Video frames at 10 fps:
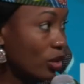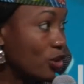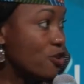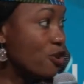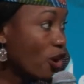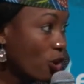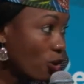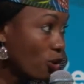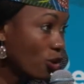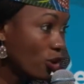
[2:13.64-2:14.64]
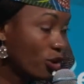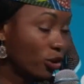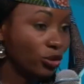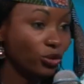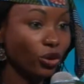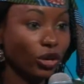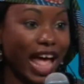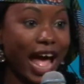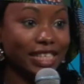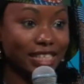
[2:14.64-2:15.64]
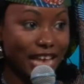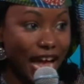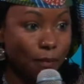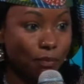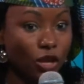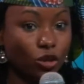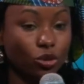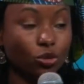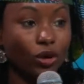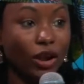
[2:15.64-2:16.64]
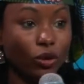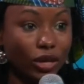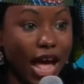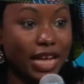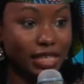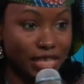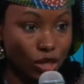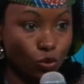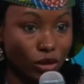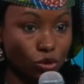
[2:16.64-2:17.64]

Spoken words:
know or do not accept to recognize this one.